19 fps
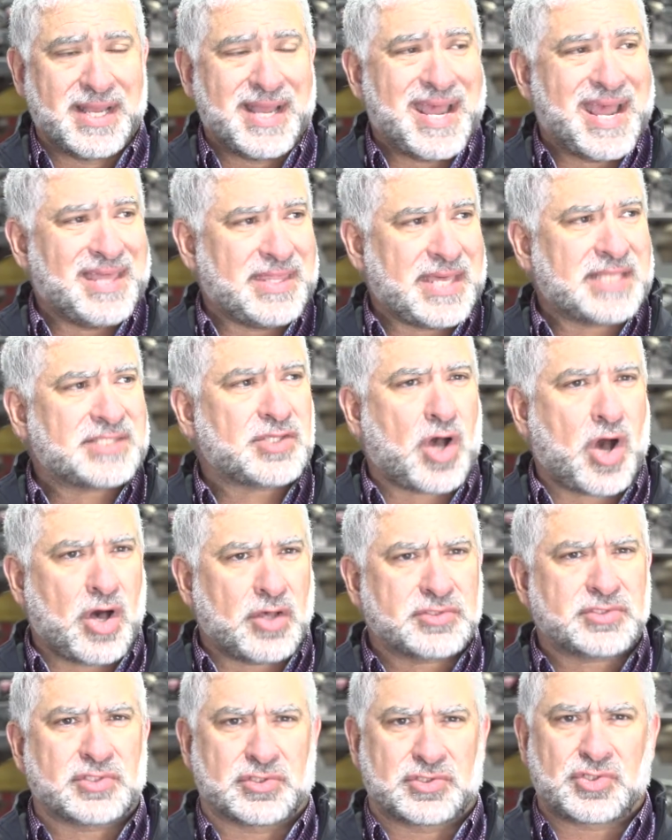And that's
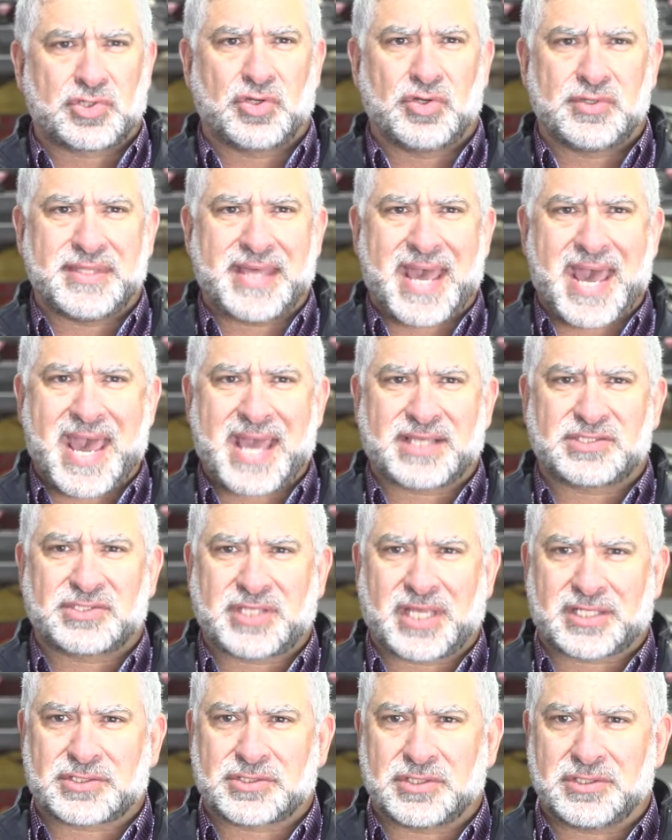also true in the ag
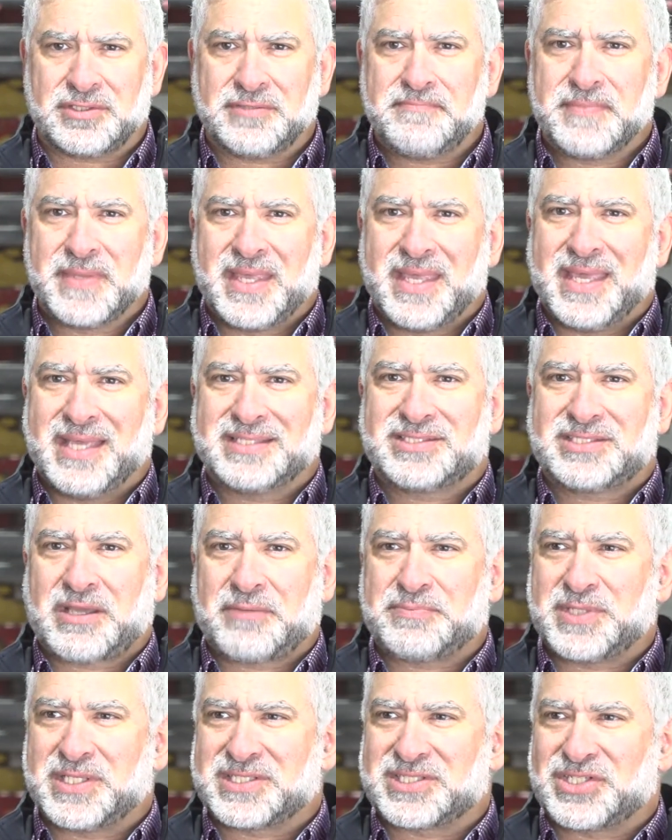sector,
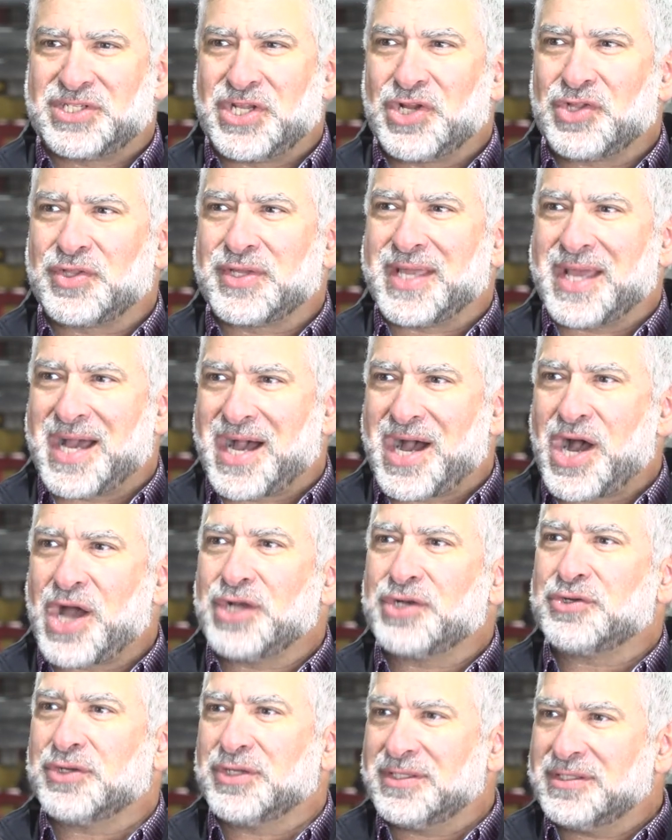except it's nearly
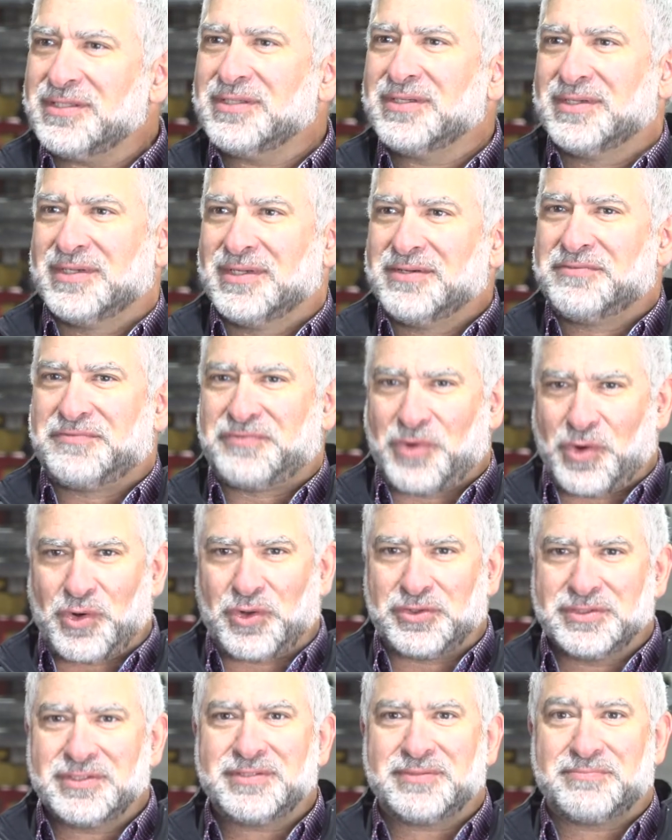100
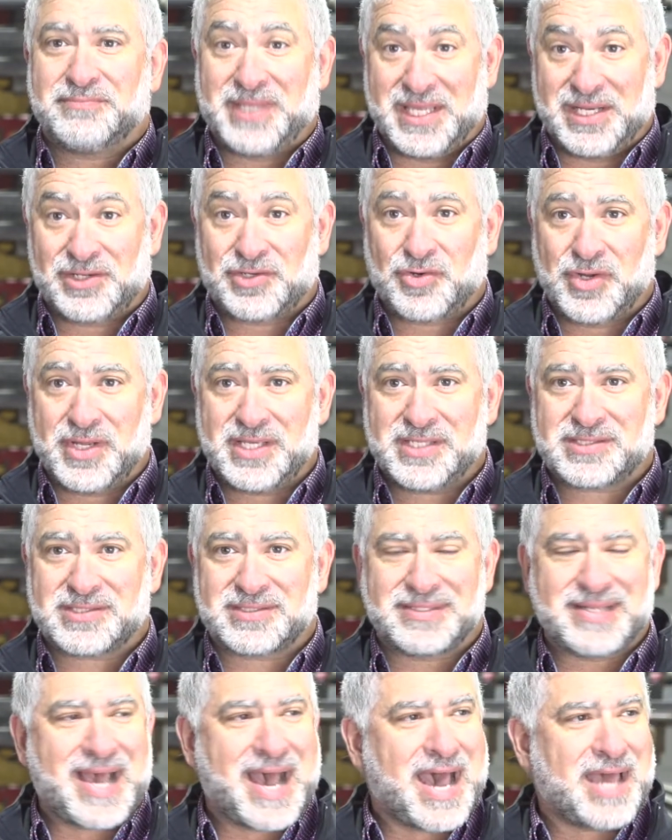fold increase,
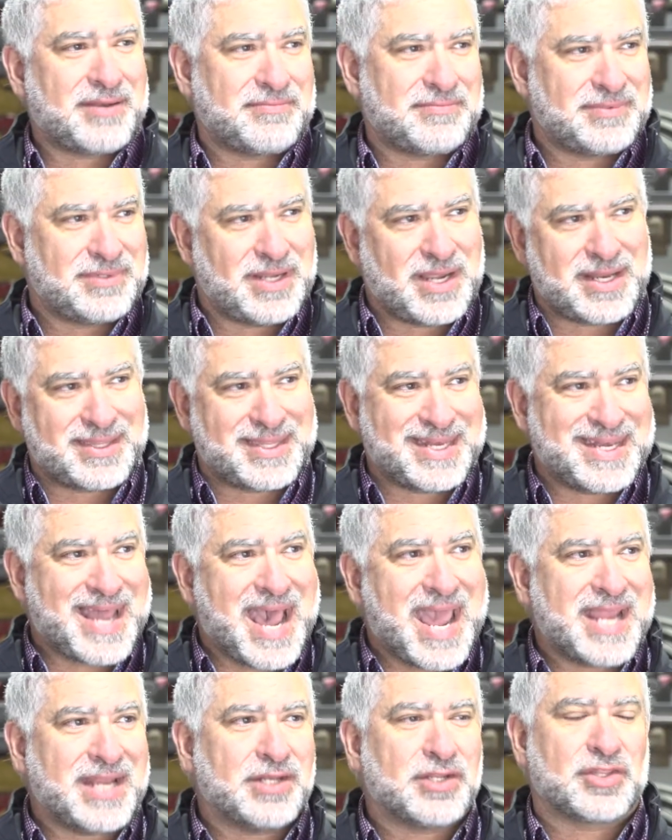not you know, the
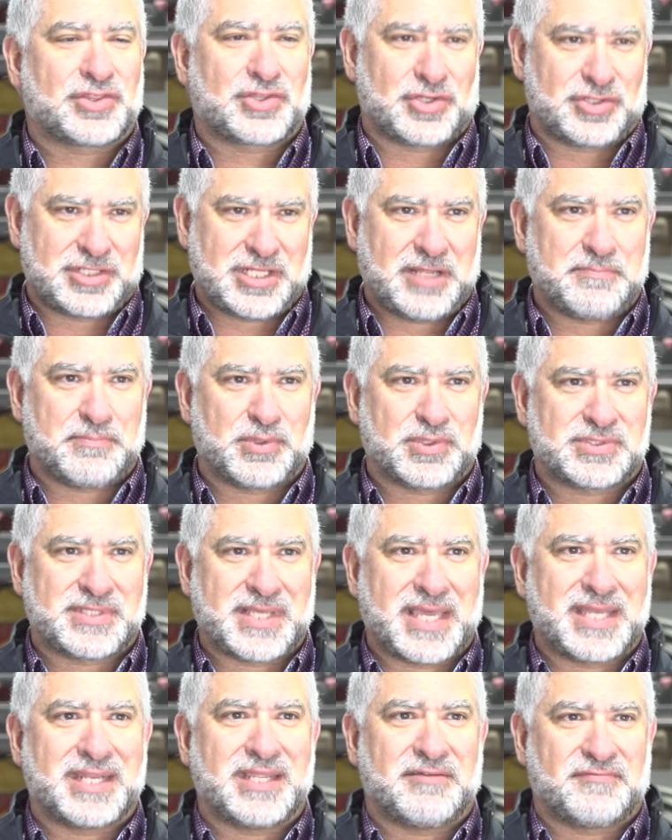9 to
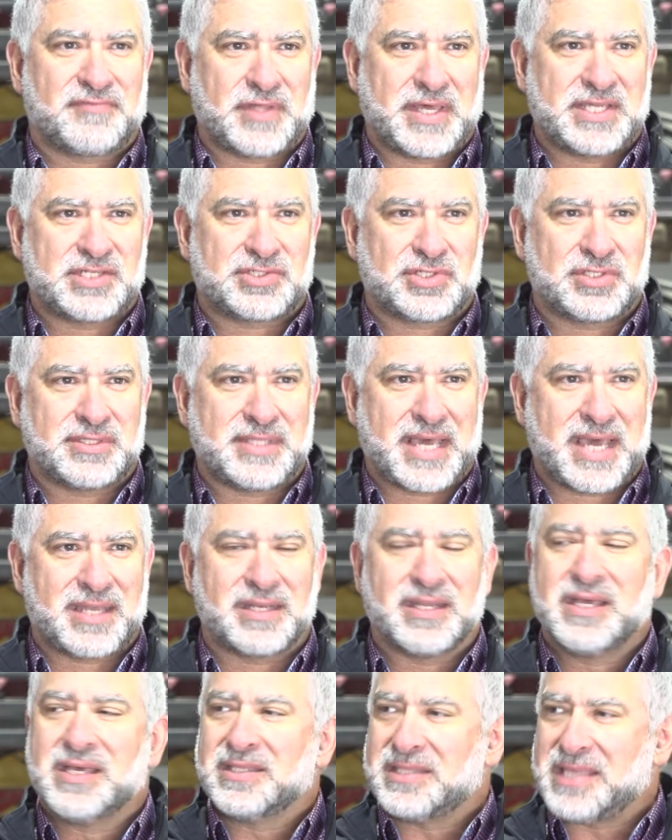13% inflation that
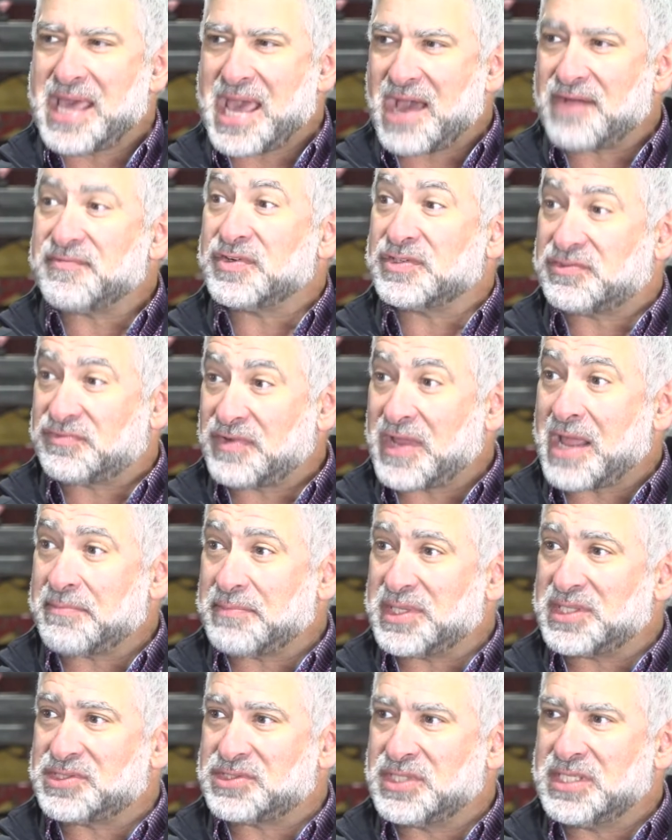the average
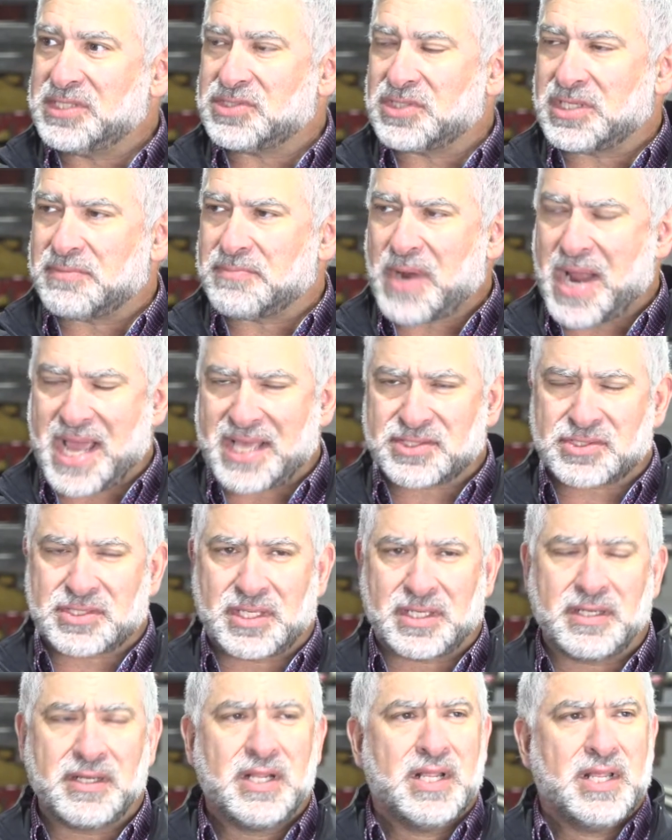family sees in Nebraska.